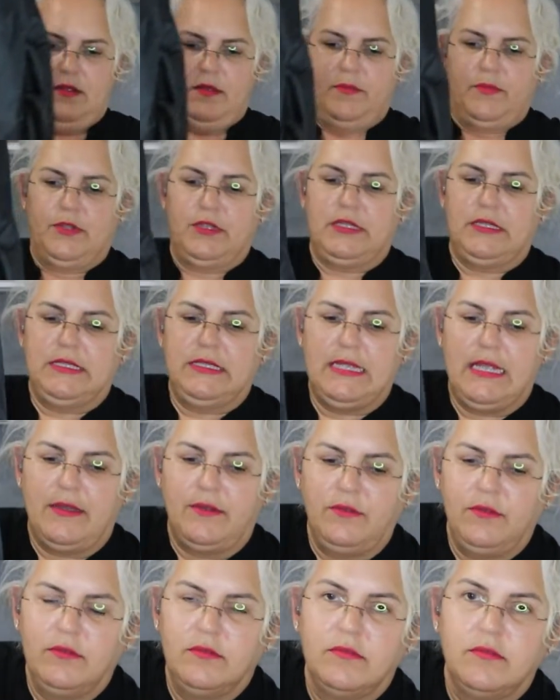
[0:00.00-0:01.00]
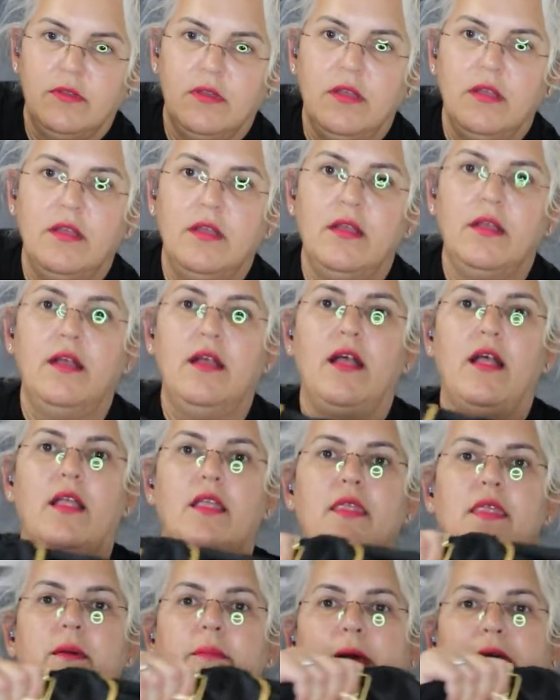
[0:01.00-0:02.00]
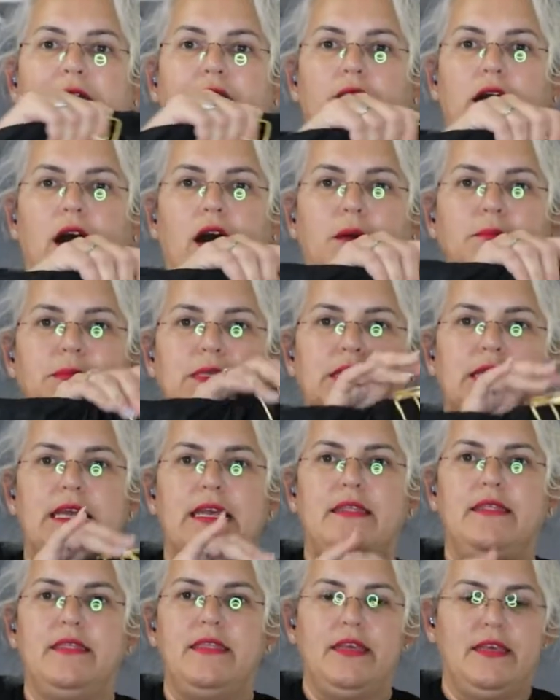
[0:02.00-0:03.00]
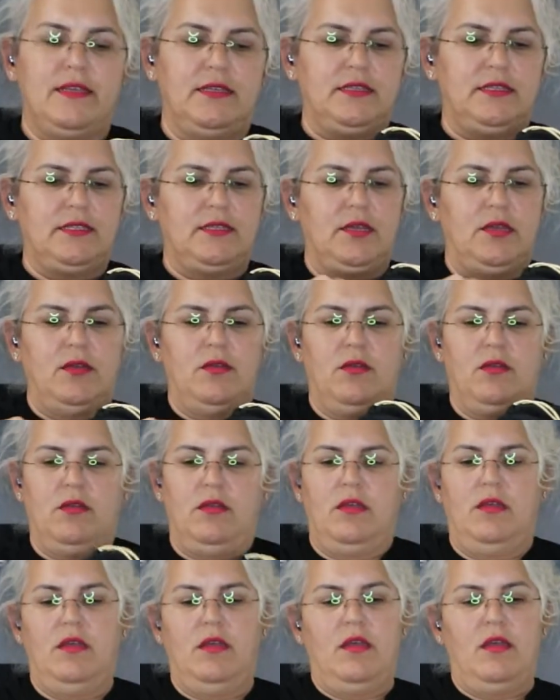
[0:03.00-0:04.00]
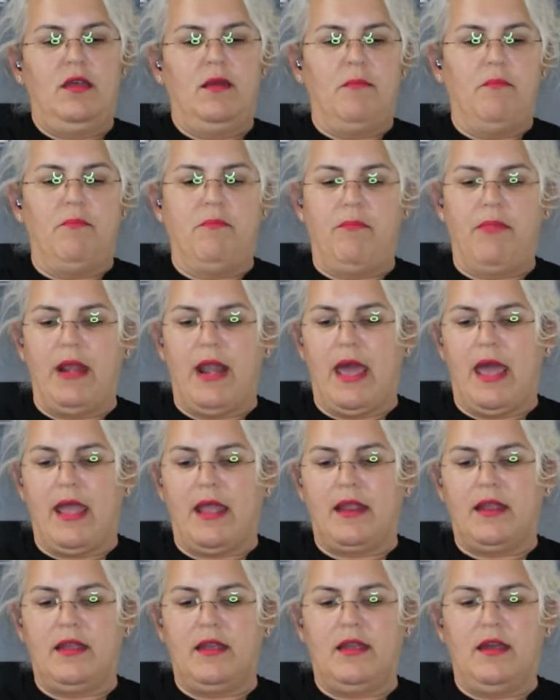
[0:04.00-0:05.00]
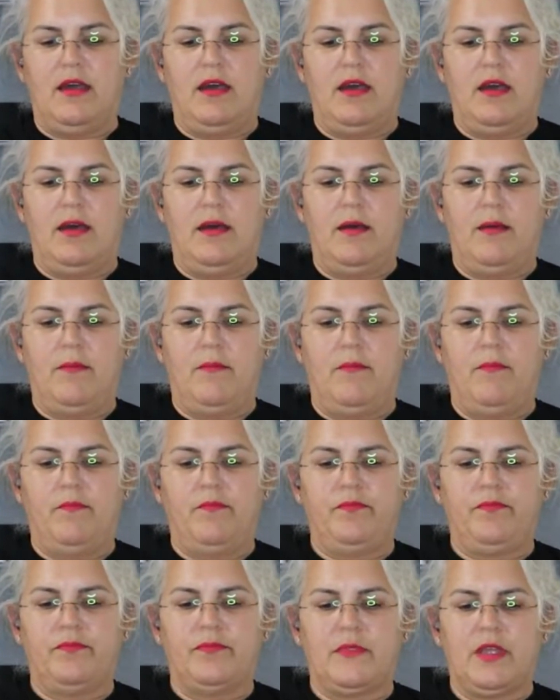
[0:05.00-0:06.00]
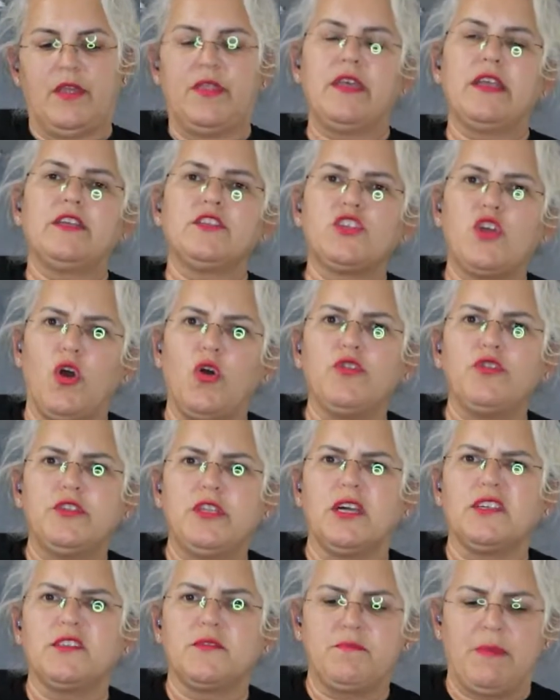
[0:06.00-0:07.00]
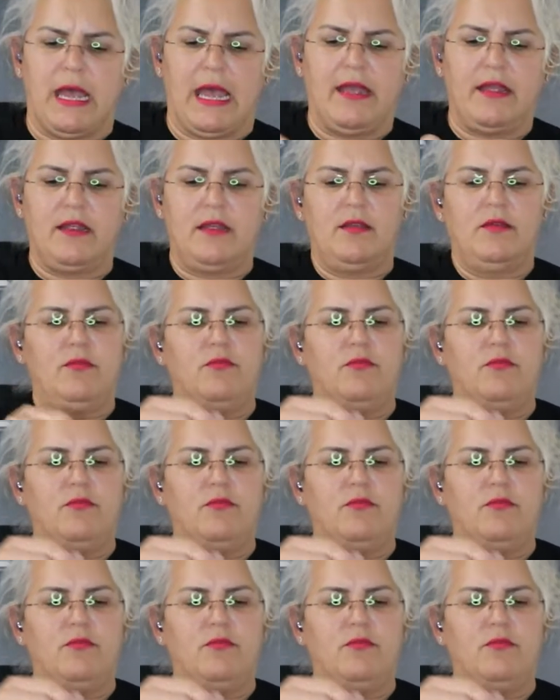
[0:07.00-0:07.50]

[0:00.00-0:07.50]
me put this down. The bag comes in this black, I think it's called dust bag.